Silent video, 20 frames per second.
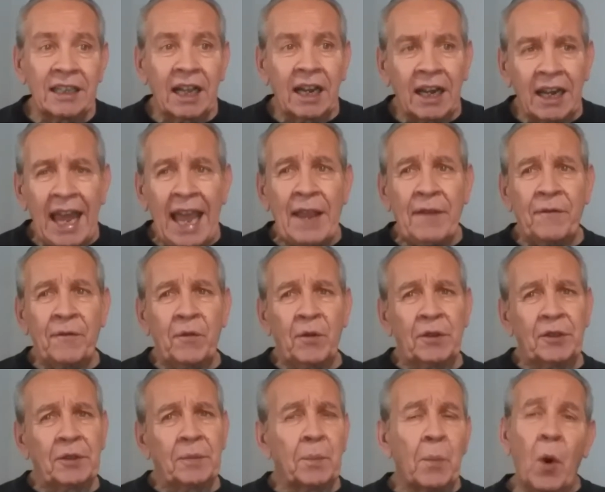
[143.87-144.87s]
Life
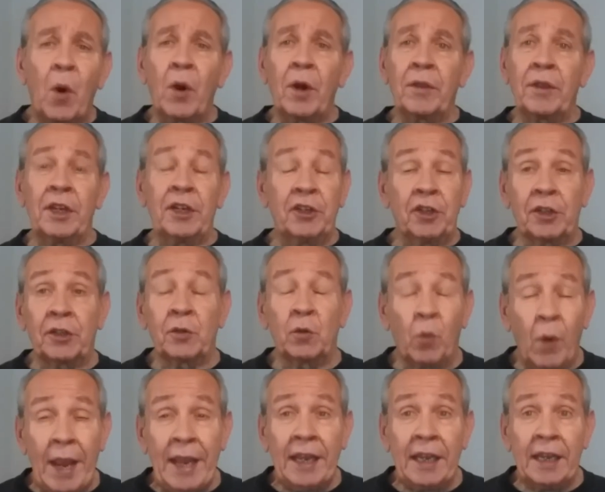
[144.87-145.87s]
was more than just
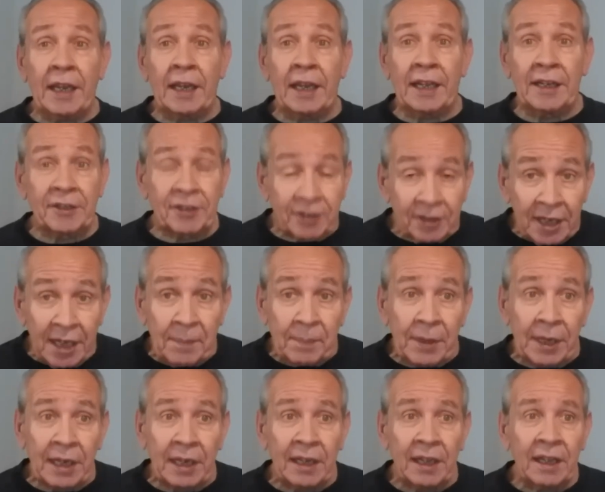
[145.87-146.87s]
waking and
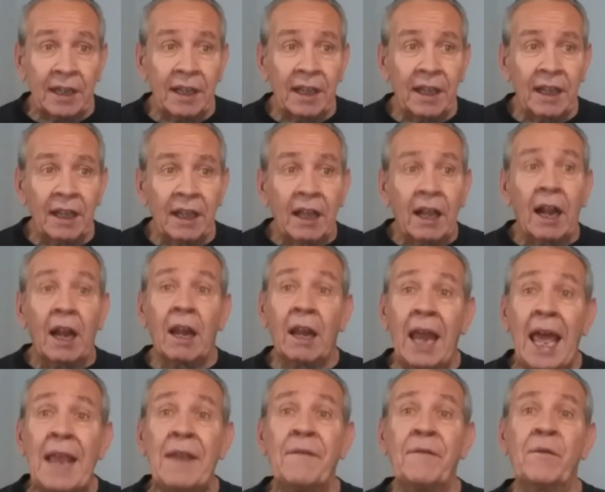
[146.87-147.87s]
sleeping.
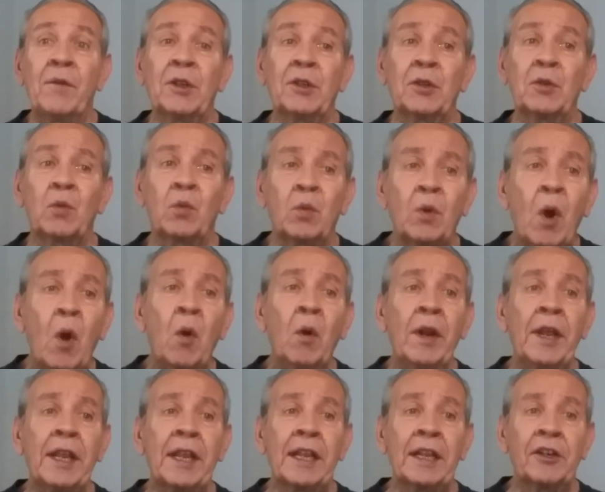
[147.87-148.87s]
Life was
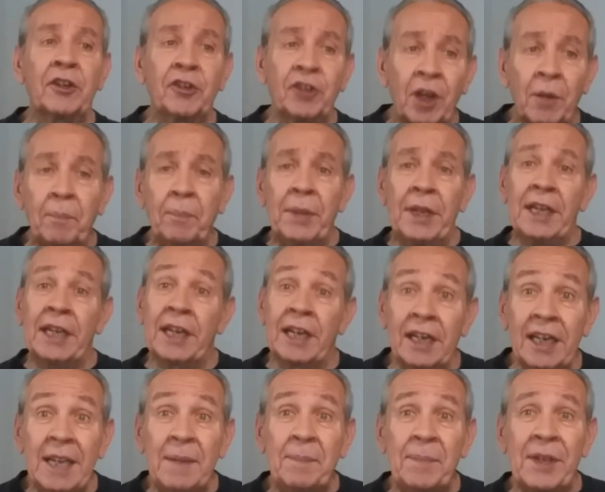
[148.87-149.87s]
rolling, jumping, and
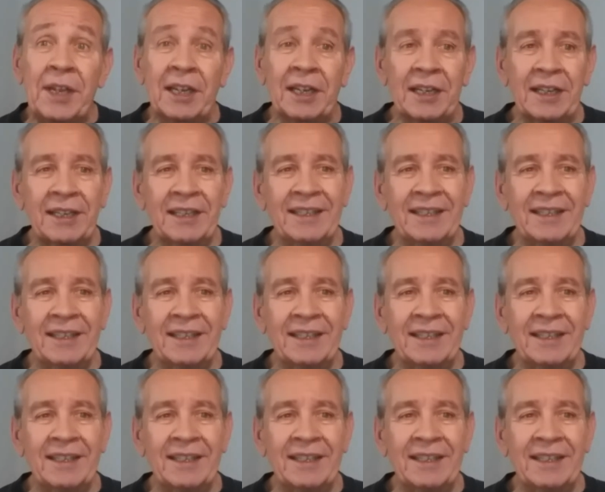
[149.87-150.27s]
leaping.